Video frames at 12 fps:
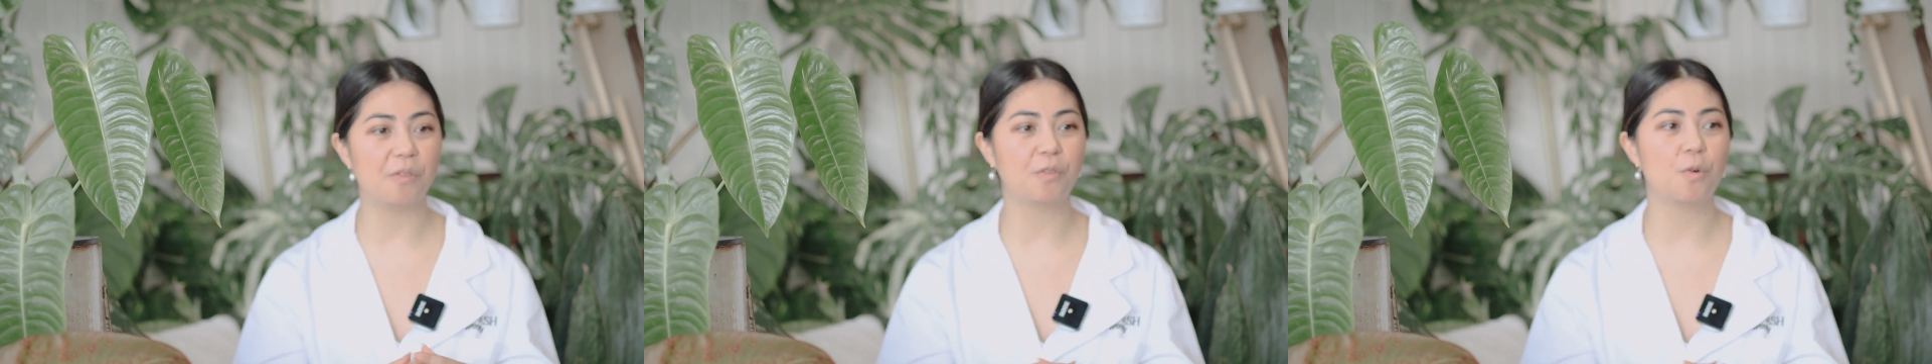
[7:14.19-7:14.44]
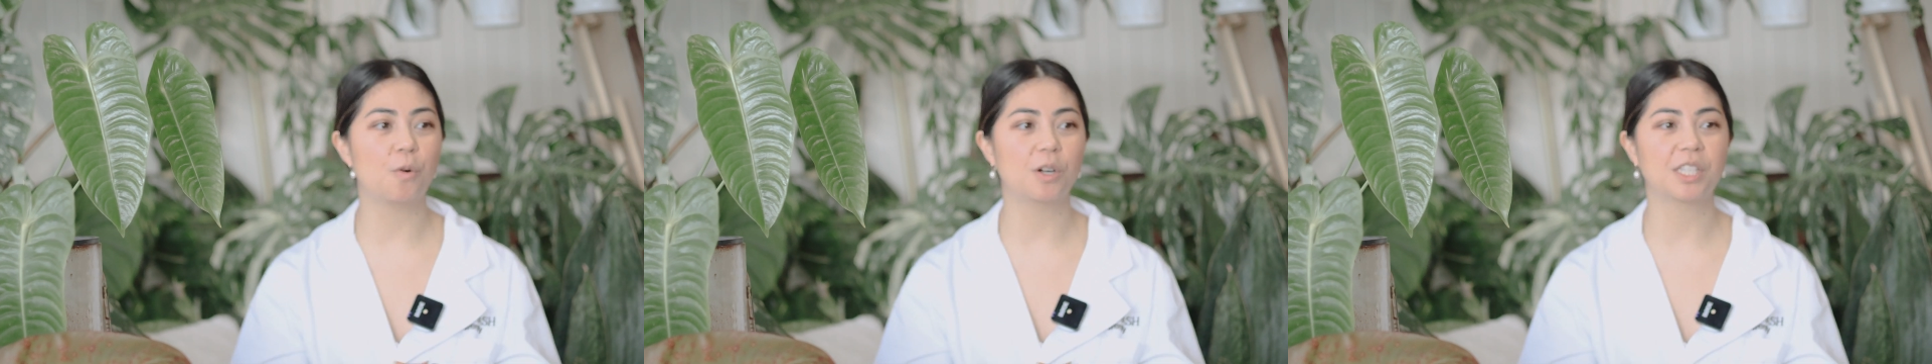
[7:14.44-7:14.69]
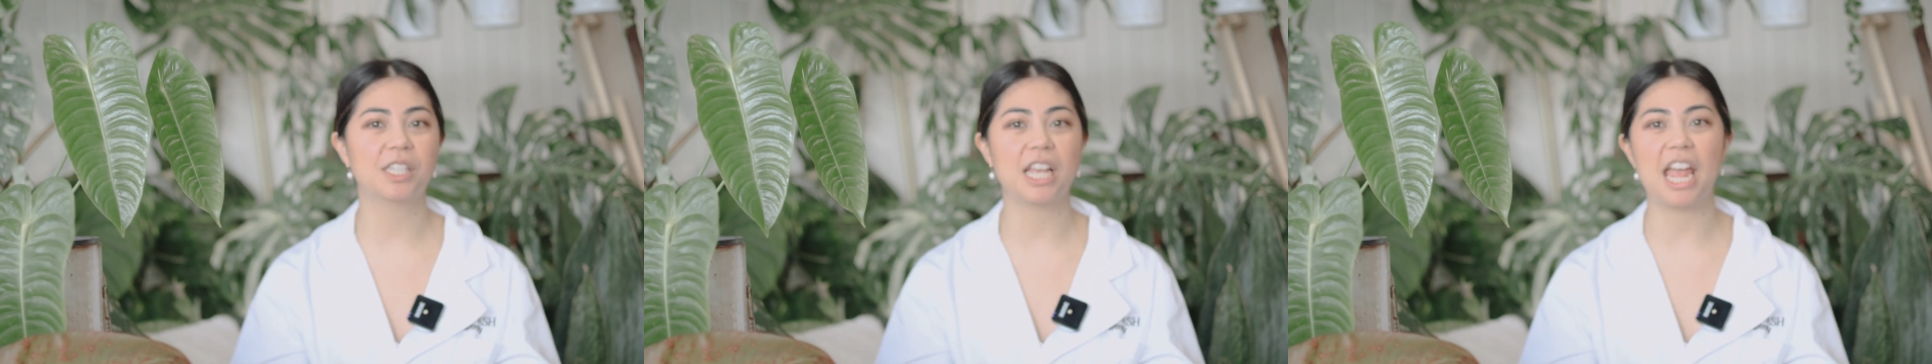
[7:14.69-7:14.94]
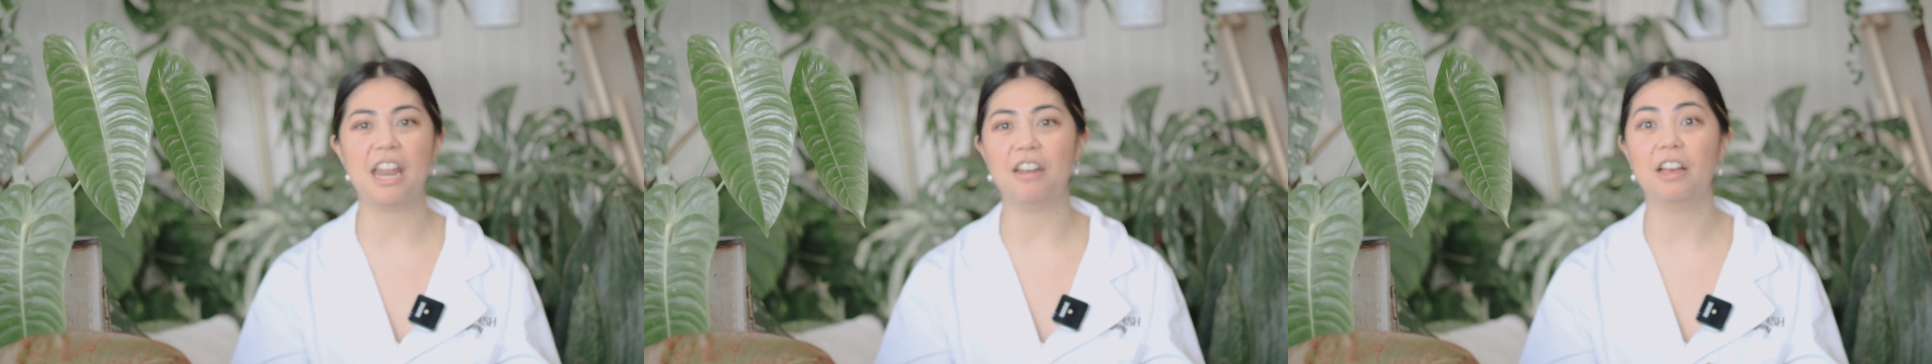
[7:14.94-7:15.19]
of course,
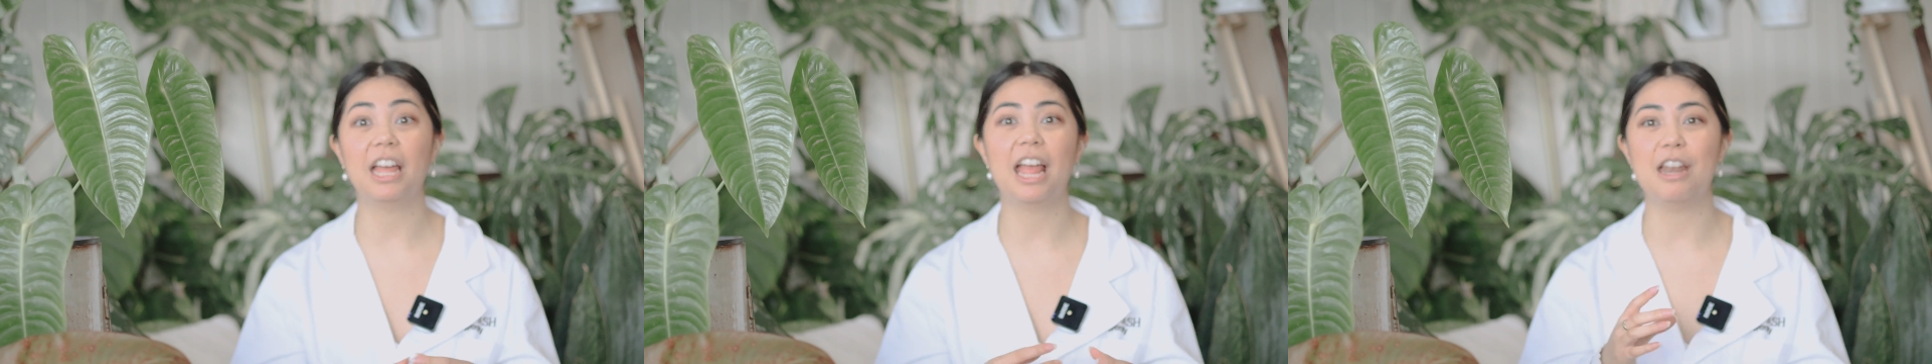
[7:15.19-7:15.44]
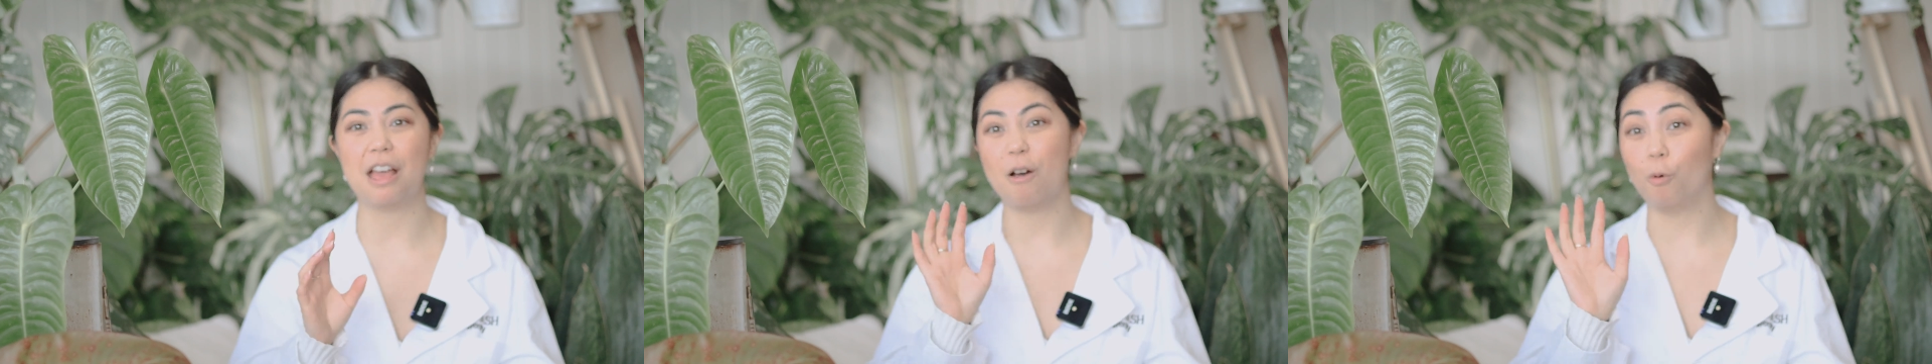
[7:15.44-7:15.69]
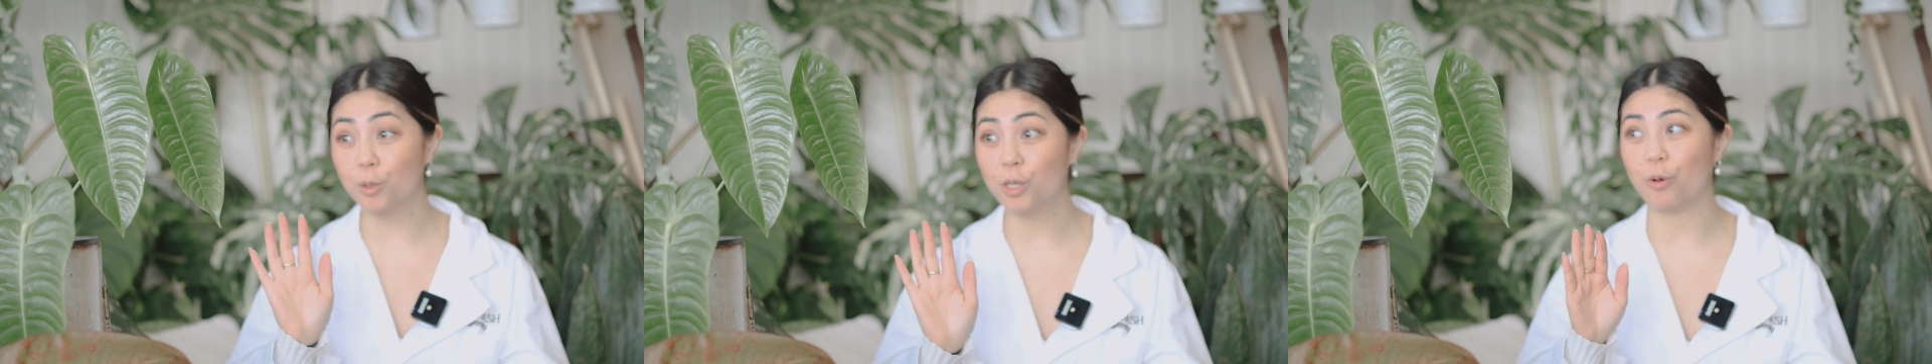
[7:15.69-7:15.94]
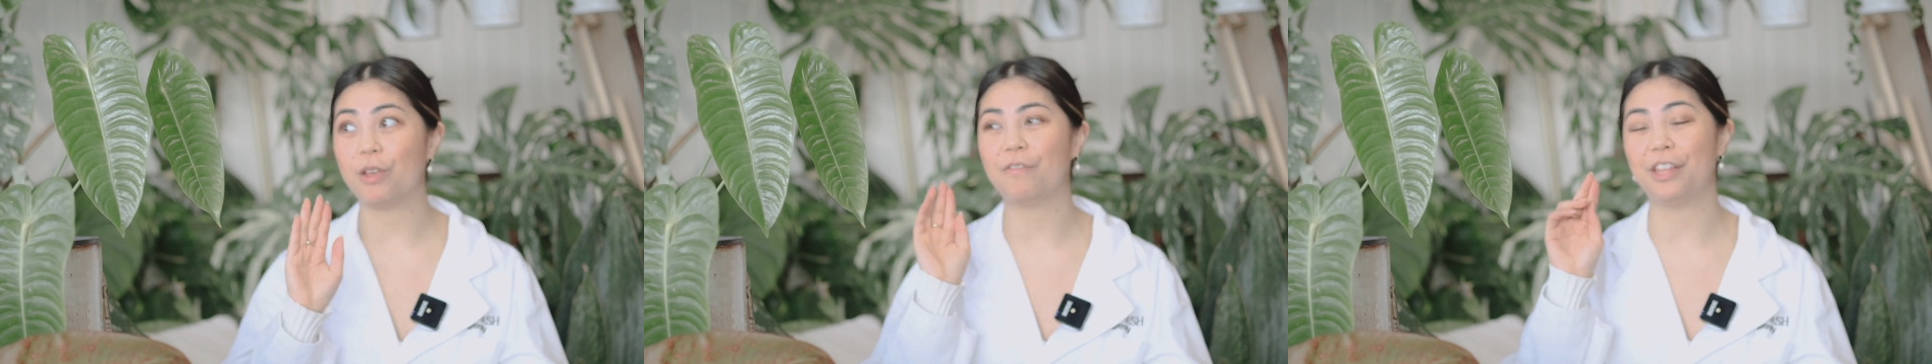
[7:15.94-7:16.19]
and
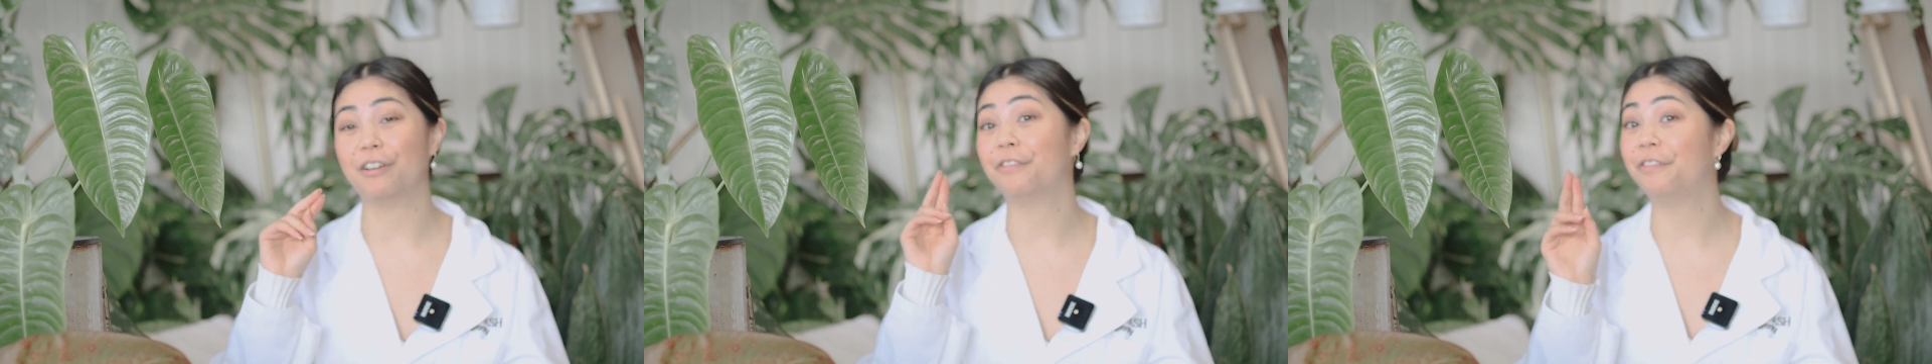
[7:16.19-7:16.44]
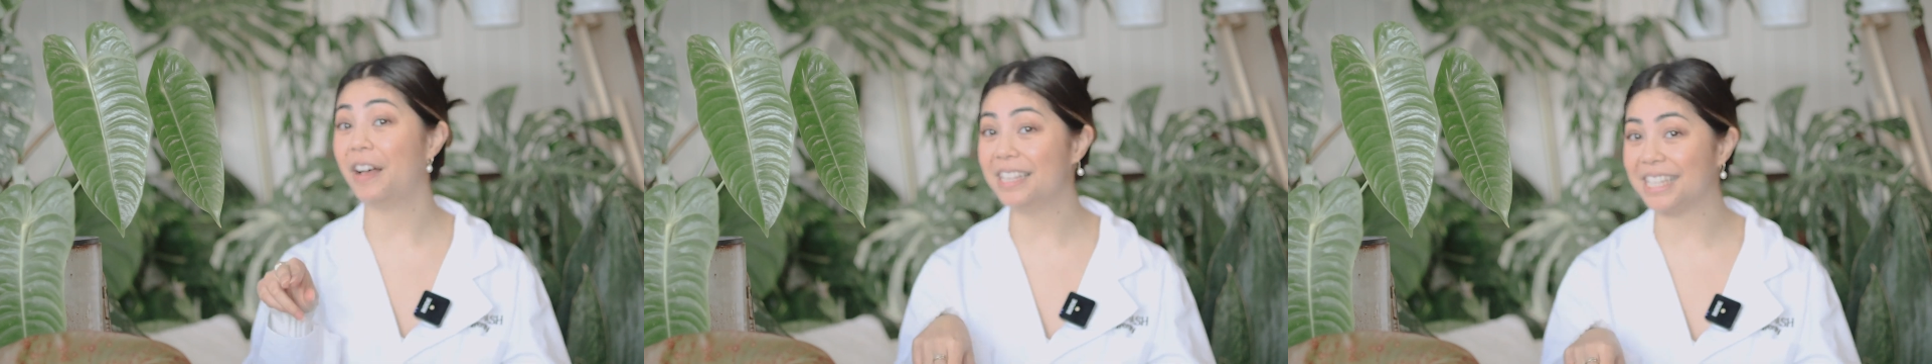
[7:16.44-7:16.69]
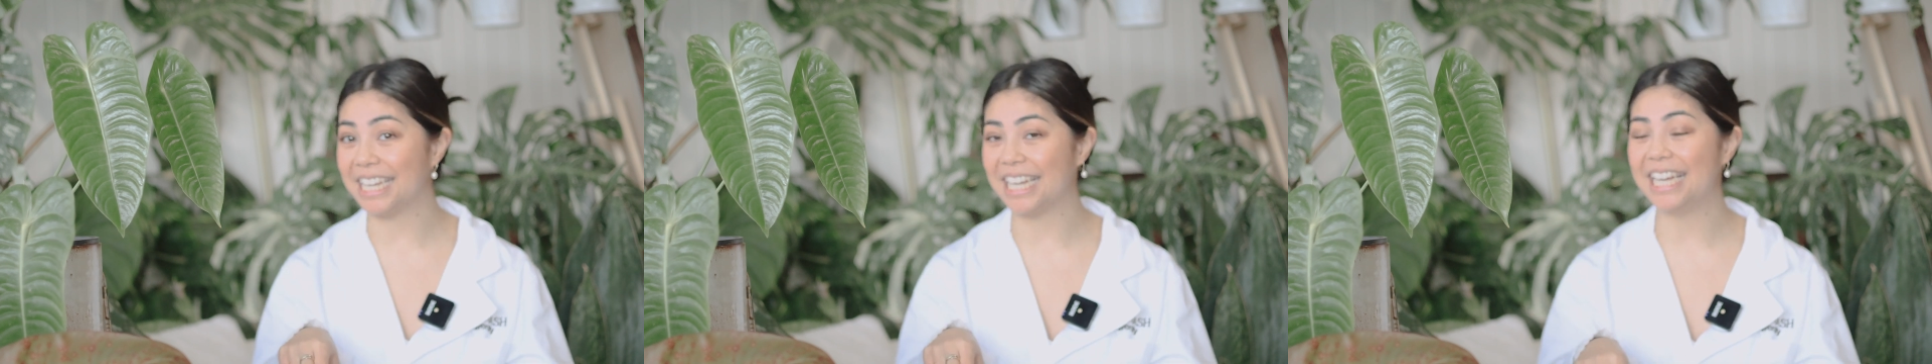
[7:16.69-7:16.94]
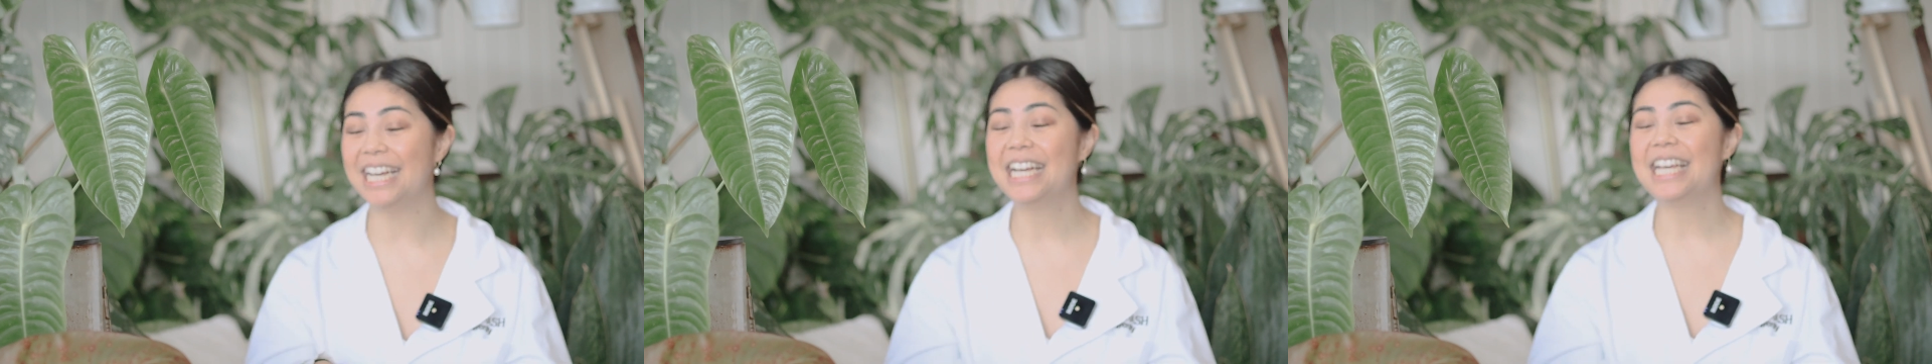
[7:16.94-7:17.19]
also if they're
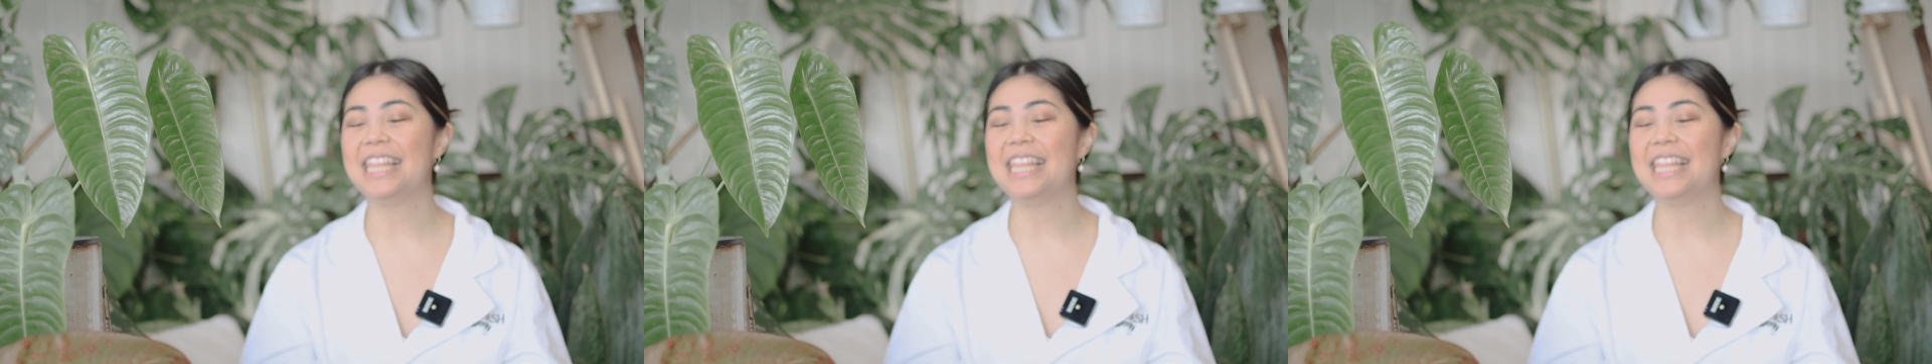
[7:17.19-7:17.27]
fuzzy,